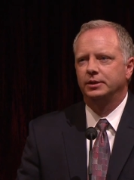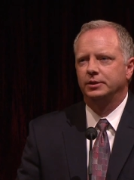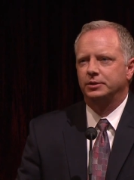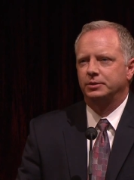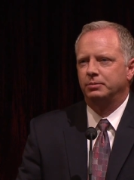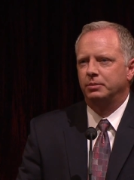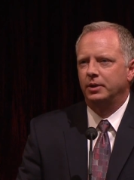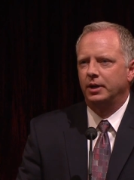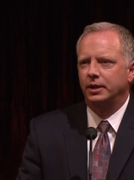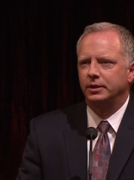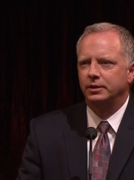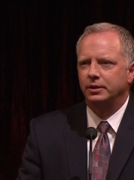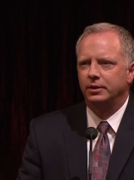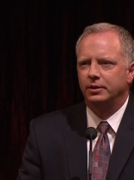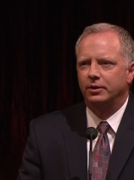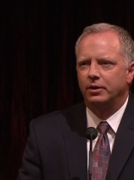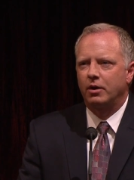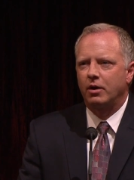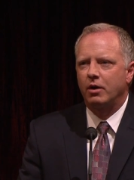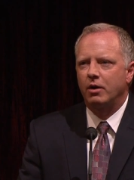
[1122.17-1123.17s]
is planted
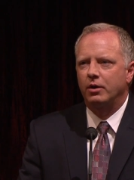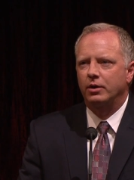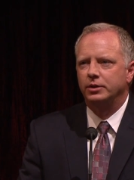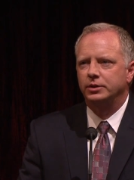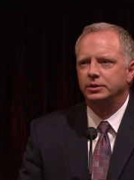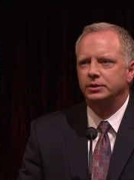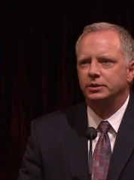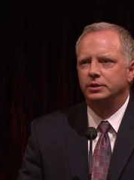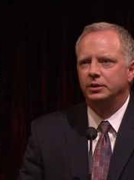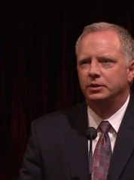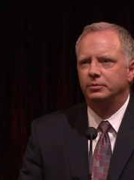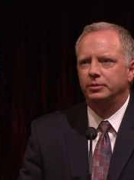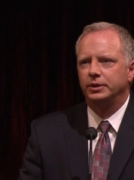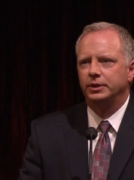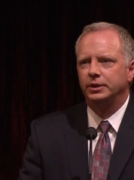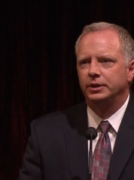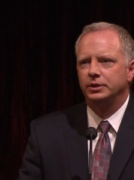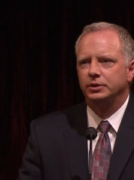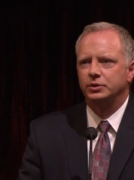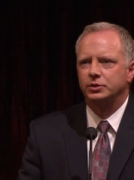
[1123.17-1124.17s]
in our hearts, it
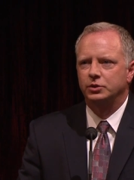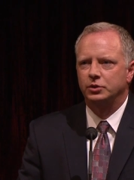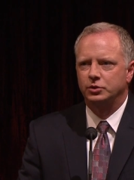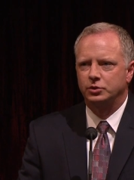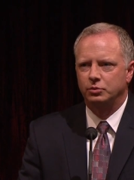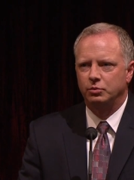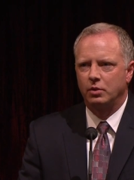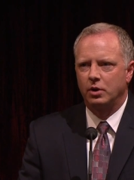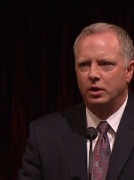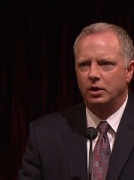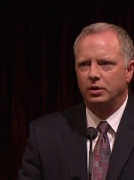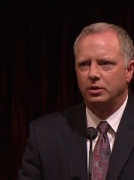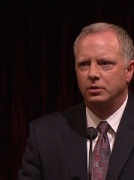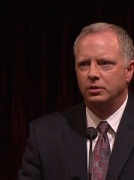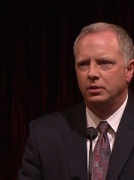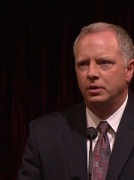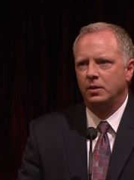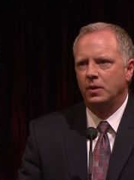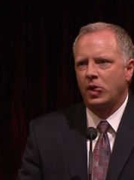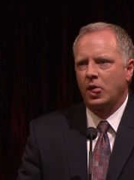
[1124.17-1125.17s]
begins to swell,